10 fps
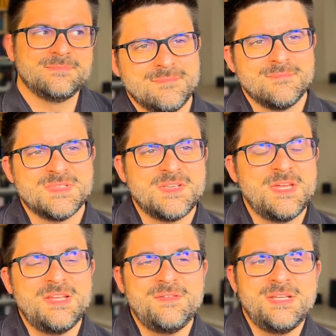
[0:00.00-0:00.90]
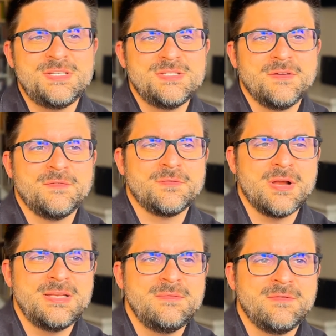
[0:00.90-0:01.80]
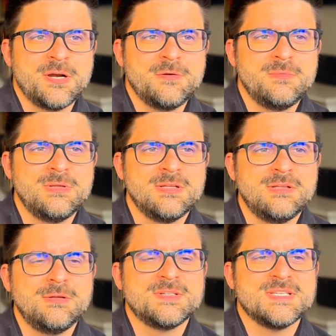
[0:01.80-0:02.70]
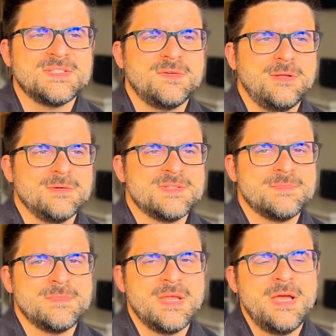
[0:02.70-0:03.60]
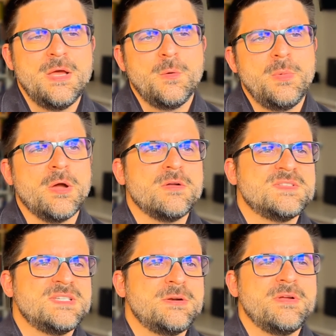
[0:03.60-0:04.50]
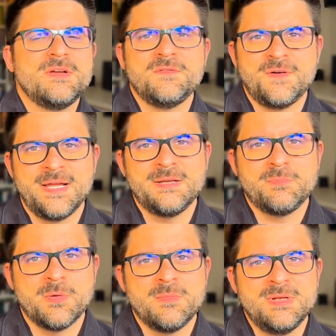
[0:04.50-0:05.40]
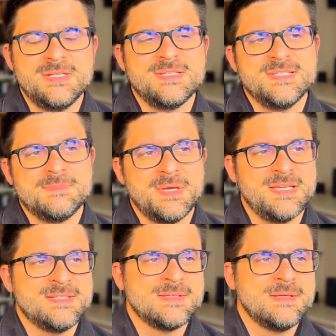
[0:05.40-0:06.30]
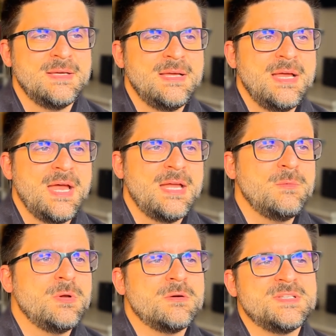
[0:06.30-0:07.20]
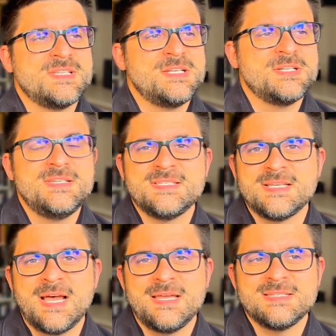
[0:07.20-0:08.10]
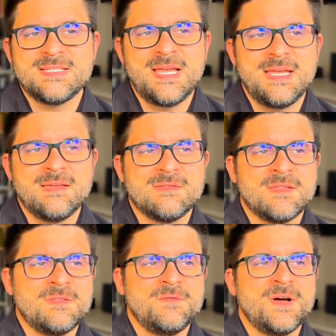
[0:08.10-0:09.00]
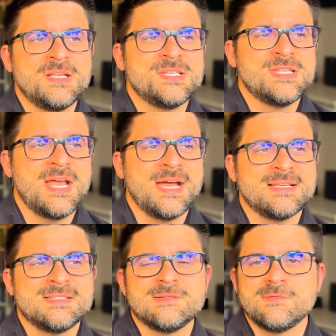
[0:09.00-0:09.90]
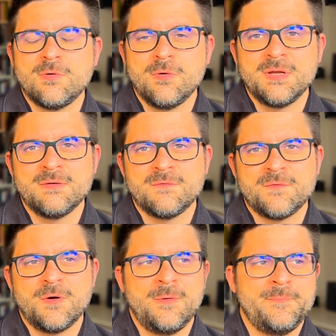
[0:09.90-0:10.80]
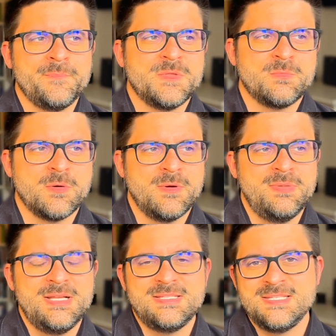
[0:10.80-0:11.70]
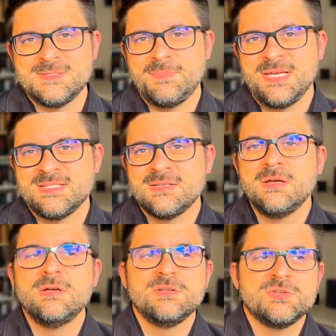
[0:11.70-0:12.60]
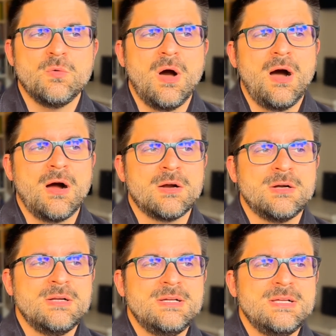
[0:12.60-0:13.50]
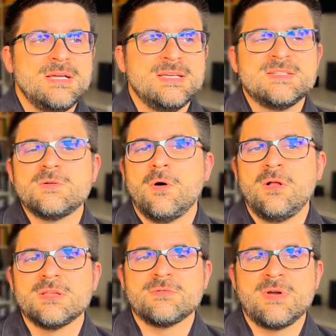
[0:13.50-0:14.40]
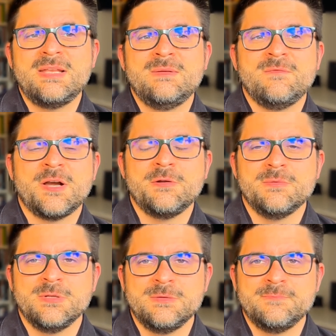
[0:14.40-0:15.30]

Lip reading: So the definition of a random variable looks as follows. We are considering a finite probability space, and we are essentially saying that the function x going from the probability space to R is called a random variable.